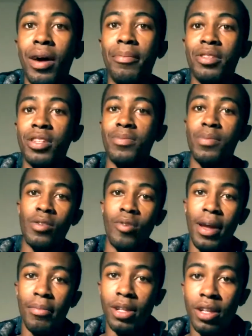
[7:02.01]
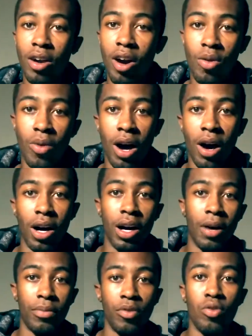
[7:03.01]
I'm gonna just be rambling on
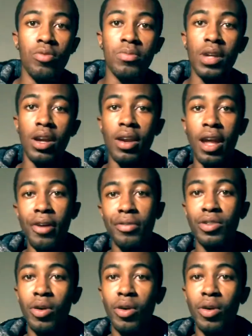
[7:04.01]
while the room's airing out.